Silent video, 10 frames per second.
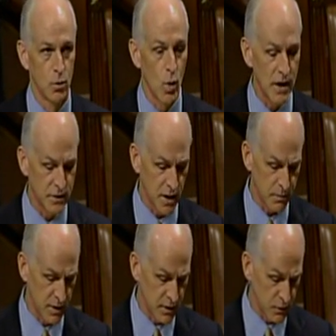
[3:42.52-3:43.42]
wakes
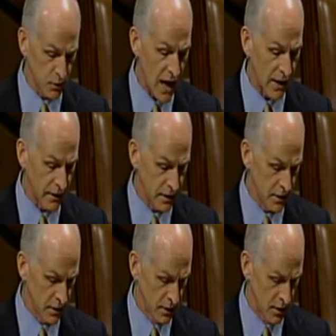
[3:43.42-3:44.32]
up to this
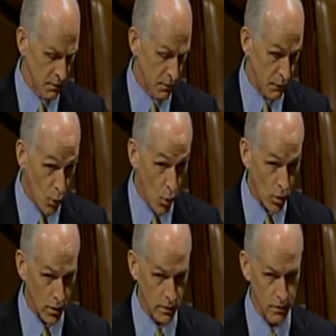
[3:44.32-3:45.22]
reality
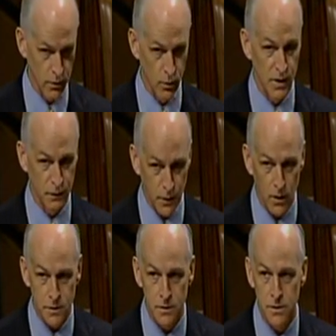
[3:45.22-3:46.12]
before we
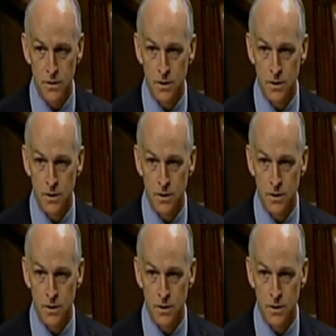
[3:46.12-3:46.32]
default